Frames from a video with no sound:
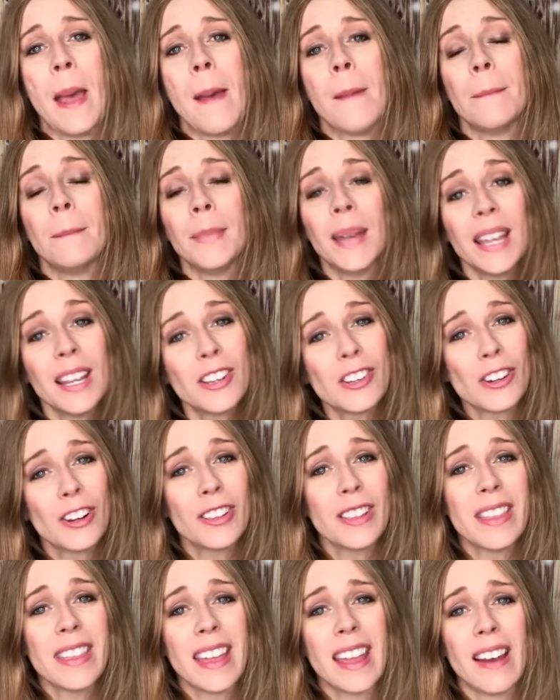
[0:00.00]
Make sure
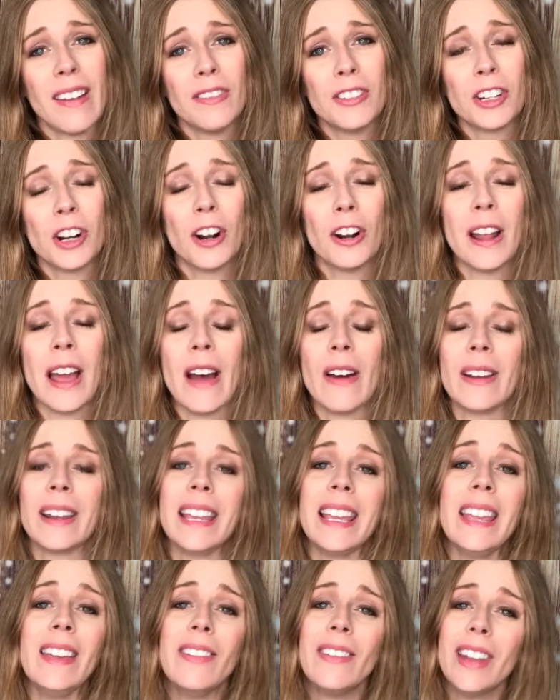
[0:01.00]
that they have turnout.
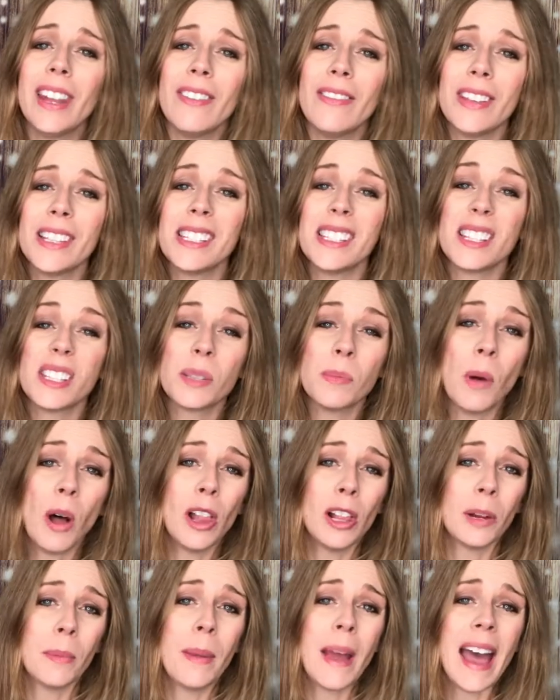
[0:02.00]
Even if it's a
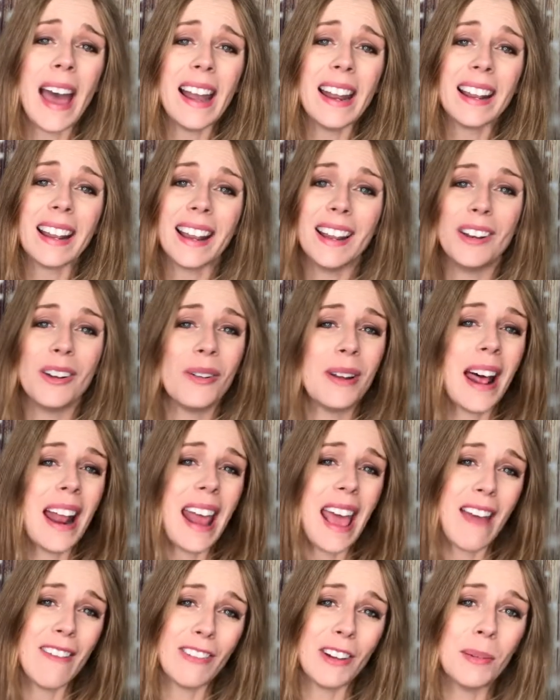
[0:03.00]
smaller paddock, I know not
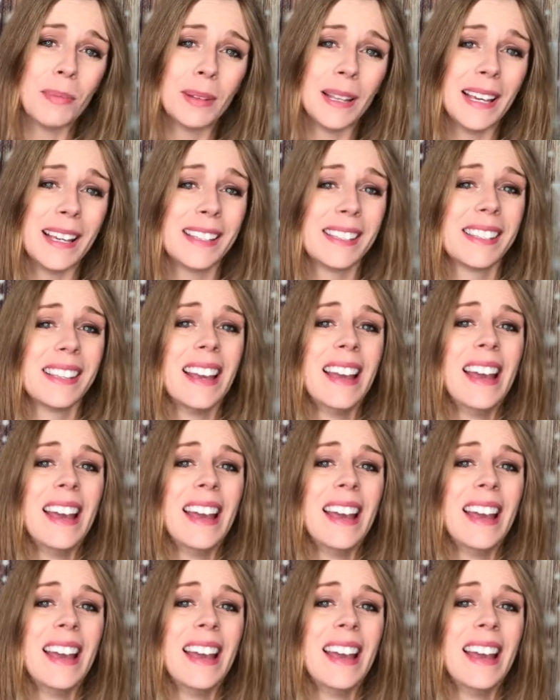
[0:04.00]
every place